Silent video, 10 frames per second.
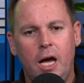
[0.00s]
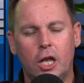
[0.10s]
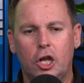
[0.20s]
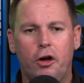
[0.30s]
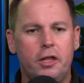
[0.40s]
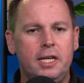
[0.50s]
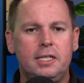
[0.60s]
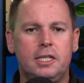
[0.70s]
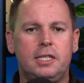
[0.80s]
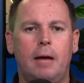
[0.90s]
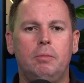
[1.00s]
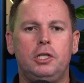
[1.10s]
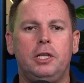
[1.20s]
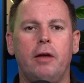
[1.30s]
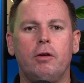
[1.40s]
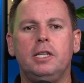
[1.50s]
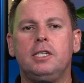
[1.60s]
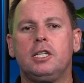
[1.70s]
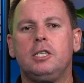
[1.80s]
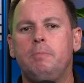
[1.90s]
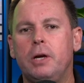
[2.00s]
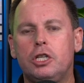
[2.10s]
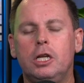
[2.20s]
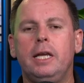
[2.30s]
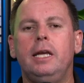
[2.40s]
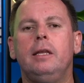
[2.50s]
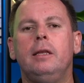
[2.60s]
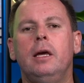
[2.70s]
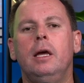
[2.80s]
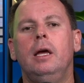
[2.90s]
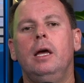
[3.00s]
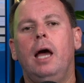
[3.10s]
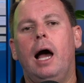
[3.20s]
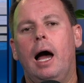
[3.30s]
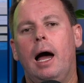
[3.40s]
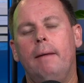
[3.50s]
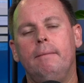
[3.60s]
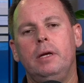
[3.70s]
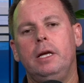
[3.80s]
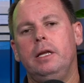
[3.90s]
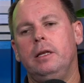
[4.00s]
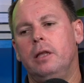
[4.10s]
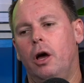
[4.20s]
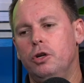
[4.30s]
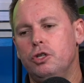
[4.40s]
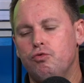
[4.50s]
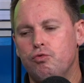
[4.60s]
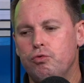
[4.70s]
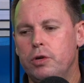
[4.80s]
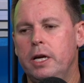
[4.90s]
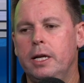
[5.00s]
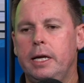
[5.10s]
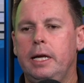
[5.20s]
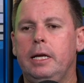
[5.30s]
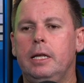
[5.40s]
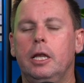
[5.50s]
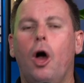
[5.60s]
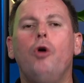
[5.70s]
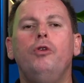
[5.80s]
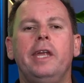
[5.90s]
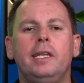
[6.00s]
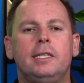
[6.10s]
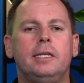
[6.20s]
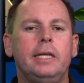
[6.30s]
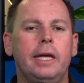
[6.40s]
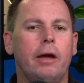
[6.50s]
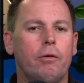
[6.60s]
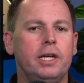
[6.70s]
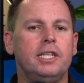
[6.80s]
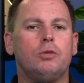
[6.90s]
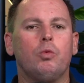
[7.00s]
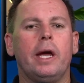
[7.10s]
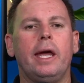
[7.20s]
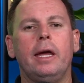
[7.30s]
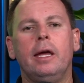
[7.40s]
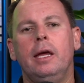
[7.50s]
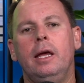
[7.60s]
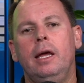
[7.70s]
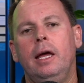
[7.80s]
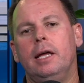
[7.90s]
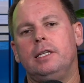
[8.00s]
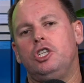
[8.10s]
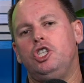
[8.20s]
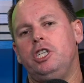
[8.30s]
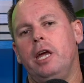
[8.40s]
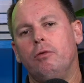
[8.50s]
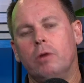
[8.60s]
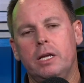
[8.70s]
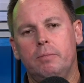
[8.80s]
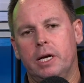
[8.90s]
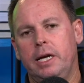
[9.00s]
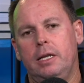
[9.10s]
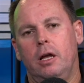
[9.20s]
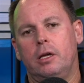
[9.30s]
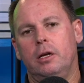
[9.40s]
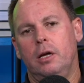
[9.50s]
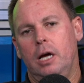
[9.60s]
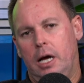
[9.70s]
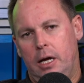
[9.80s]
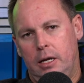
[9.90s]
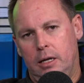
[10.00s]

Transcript: A lot of these established areas, especially in those really low density areas where it's generally been like a